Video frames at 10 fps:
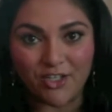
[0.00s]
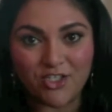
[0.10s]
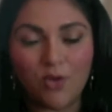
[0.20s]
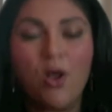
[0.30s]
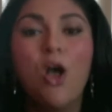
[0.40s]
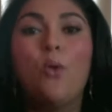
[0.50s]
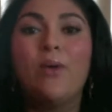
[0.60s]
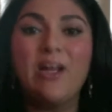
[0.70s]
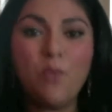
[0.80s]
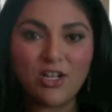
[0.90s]
So, what
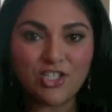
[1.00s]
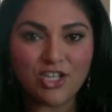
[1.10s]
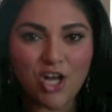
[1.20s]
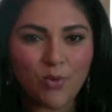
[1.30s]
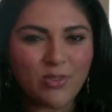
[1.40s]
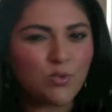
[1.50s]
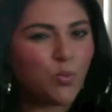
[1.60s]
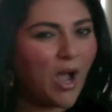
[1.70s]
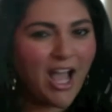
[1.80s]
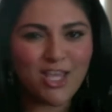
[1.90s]
I want to know is
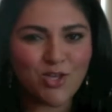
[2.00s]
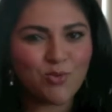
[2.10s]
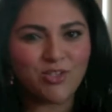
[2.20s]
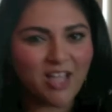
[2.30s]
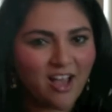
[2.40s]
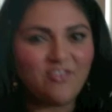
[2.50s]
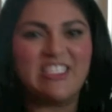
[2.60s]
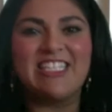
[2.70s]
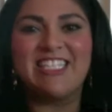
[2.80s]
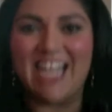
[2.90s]
why you love
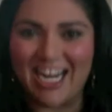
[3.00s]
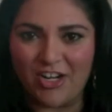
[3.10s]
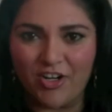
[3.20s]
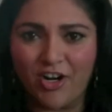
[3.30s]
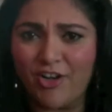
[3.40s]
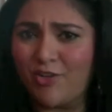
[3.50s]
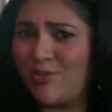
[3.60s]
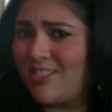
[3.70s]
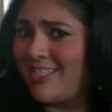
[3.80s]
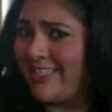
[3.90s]
designer. Are you
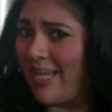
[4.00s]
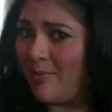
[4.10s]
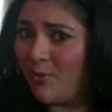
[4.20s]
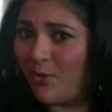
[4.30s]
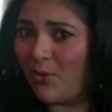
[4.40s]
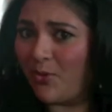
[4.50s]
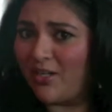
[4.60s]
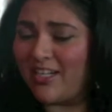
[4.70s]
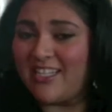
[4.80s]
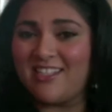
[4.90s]
just a label
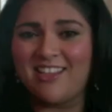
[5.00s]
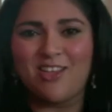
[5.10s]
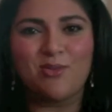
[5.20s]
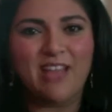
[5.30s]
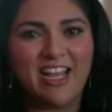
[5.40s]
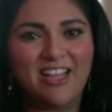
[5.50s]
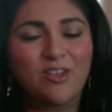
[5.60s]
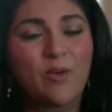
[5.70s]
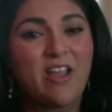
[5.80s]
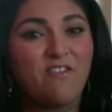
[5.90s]
whore? Is it that you like the
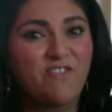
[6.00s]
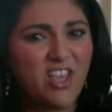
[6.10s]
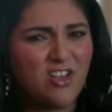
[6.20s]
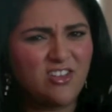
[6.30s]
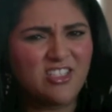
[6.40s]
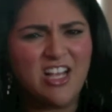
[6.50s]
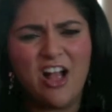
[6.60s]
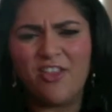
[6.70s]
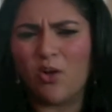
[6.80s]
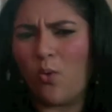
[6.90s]
way it feels,
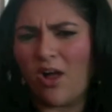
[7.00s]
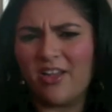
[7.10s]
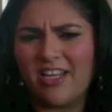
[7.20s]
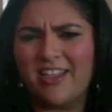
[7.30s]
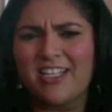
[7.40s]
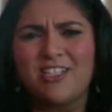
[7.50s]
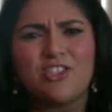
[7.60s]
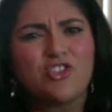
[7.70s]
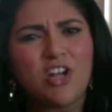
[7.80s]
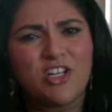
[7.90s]
the quality, the
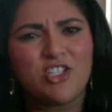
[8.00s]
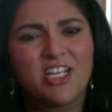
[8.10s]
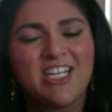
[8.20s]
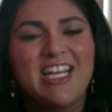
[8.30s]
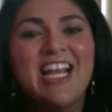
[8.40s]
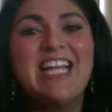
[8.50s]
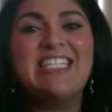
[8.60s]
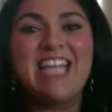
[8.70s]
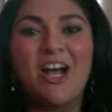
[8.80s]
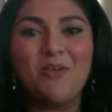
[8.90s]
construction?
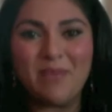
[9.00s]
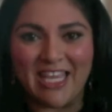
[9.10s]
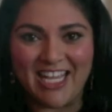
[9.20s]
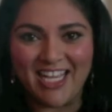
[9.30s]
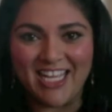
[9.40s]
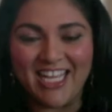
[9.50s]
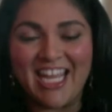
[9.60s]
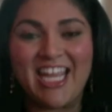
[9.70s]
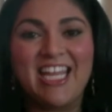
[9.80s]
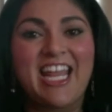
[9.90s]
Tell me
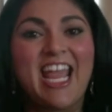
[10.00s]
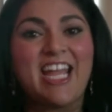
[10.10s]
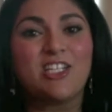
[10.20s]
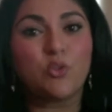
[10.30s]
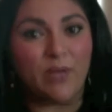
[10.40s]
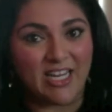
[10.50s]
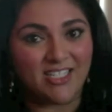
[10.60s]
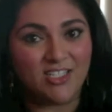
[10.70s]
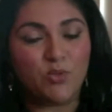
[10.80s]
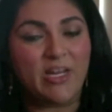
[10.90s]
in a tweet,
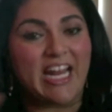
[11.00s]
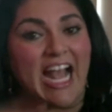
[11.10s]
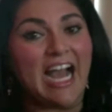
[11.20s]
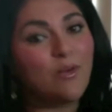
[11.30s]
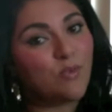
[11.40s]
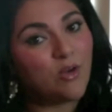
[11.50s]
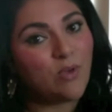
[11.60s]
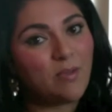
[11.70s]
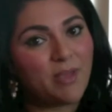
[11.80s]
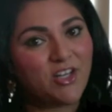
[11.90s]
tweet at
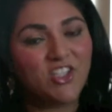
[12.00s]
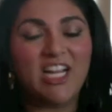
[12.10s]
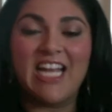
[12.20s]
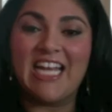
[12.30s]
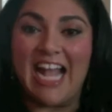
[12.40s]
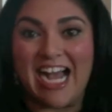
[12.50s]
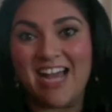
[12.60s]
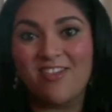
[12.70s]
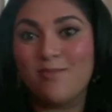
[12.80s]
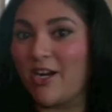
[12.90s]
Runway Bidder and
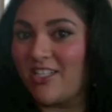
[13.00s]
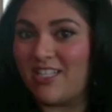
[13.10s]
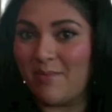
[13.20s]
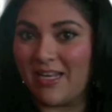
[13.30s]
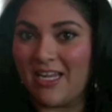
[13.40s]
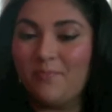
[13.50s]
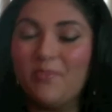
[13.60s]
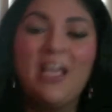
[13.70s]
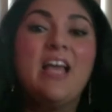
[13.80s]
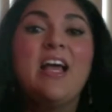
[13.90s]
at the Marcy Minute
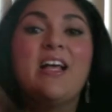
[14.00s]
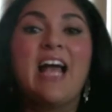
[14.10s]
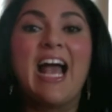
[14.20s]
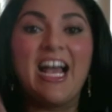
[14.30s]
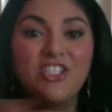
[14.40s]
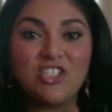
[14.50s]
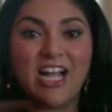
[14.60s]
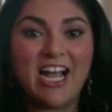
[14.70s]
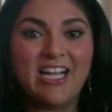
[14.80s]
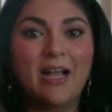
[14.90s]

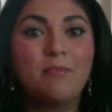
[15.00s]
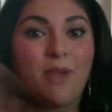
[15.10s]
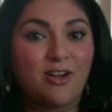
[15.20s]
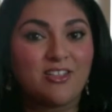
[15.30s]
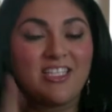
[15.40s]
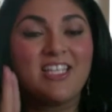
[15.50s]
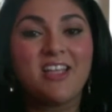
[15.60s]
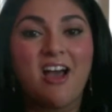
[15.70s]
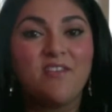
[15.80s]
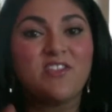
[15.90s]
hashtag Marcy
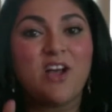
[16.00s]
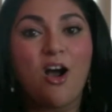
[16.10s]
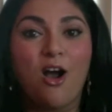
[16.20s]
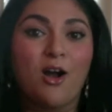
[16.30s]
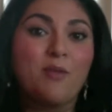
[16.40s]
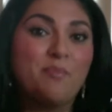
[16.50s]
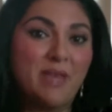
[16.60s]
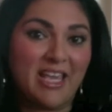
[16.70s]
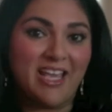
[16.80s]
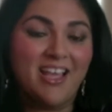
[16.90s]
Loves
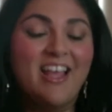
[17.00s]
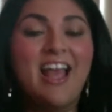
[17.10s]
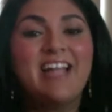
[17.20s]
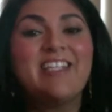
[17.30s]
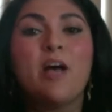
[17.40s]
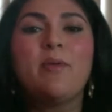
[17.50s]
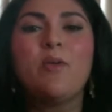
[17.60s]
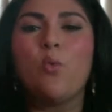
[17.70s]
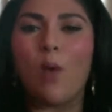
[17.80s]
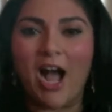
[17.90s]
RB and tell me
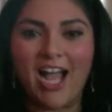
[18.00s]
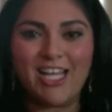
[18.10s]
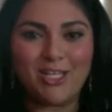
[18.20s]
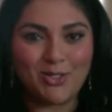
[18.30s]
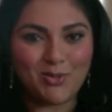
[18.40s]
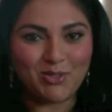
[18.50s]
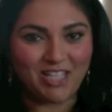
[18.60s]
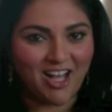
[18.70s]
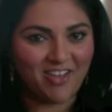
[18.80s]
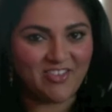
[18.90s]
why you
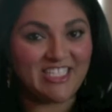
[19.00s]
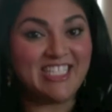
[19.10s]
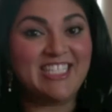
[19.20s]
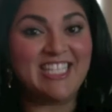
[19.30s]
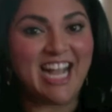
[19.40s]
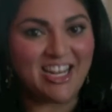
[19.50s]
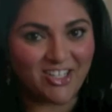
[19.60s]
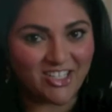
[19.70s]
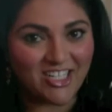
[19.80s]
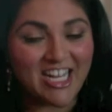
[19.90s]
love
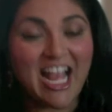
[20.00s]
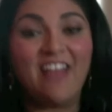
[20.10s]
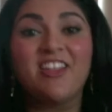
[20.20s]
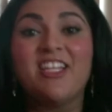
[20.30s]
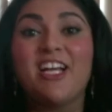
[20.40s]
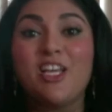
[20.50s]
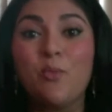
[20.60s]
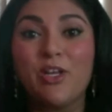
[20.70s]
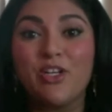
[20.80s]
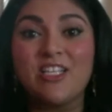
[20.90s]
designer. And the lucky
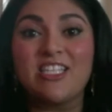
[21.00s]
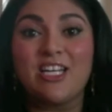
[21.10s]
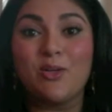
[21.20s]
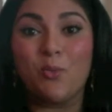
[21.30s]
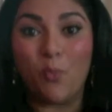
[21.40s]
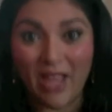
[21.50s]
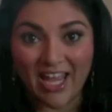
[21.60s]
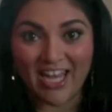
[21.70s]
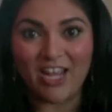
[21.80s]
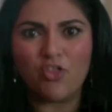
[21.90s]
winner is going to
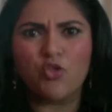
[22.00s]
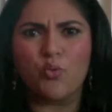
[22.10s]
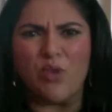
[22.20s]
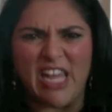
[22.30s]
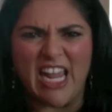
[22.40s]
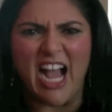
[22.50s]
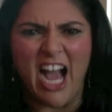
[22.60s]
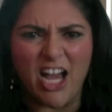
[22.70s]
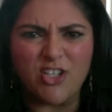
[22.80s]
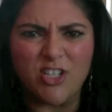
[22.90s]
win
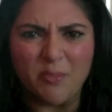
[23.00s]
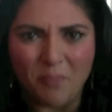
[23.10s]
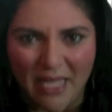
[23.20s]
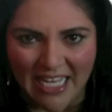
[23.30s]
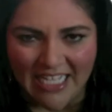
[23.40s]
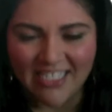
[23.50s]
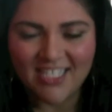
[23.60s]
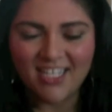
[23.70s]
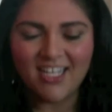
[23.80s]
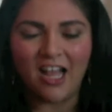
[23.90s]
300 bids.
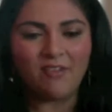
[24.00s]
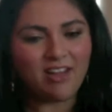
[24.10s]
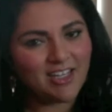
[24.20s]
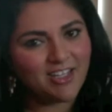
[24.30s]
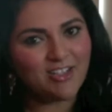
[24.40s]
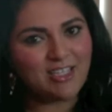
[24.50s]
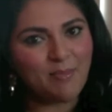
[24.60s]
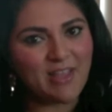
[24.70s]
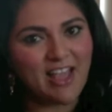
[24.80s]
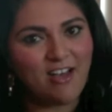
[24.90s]
I've got a little
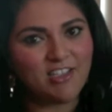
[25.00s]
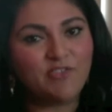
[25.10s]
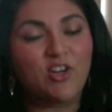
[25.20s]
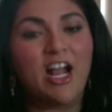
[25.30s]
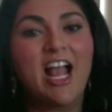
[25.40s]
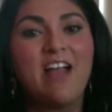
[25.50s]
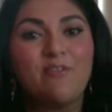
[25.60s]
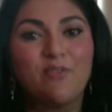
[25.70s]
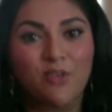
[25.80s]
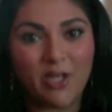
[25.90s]
something else for
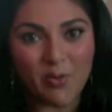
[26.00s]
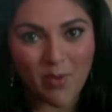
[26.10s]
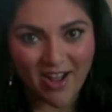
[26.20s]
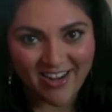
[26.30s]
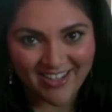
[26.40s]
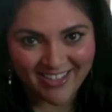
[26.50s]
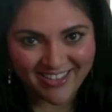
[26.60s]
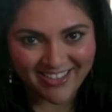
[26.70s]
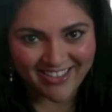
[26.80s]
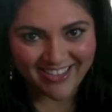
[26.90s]
everyone.
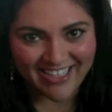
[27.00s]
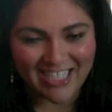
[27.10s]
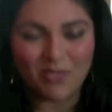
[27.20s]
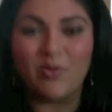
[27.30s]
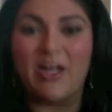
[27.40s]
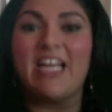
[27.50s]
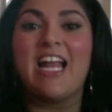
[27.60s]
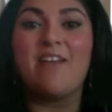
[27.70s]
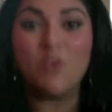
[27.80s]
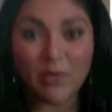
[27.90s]
That's right,
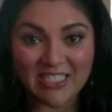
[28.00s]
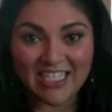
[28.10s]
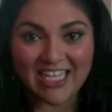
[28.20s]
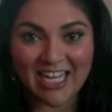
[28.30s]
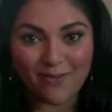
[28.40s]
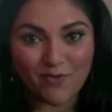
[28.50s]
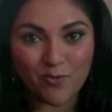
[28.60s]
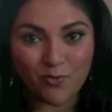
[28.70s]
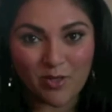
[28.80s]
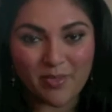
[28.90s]
everyone is going to get a few
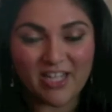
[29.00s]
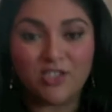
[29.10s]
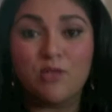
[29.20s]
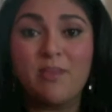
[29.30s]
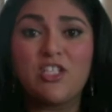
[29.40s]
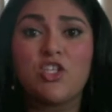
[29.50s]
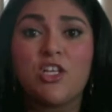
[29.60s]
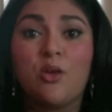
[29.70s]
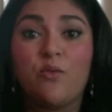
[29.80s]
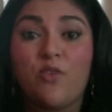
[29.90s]
free bids. So make sure
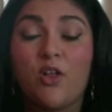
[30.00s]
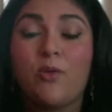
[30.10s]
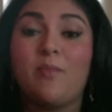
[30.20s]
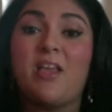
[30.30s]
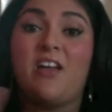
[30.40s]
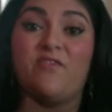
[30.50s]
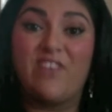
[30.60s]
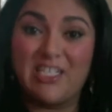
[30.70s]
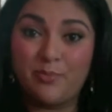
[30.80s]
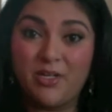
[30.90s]
that you're following me on
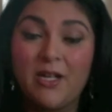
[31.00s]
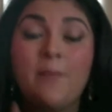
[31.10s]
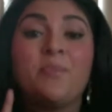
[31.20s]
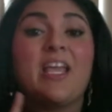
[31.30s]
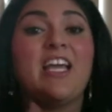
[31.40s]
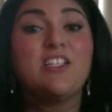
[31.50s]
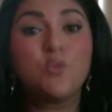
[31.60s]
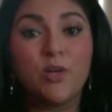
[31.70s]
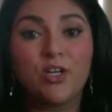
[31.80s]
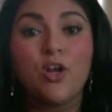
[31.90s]
Facebook and
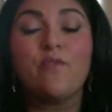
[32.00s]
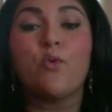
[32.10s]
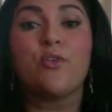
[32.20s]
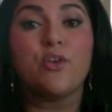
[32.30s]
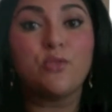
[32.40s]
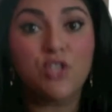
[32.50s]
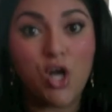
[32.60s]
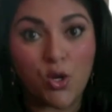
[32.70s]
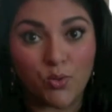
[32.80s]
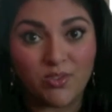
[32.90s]
Twitter for those
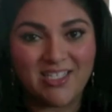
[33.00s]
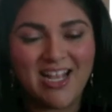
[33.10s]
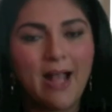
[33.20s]
codes.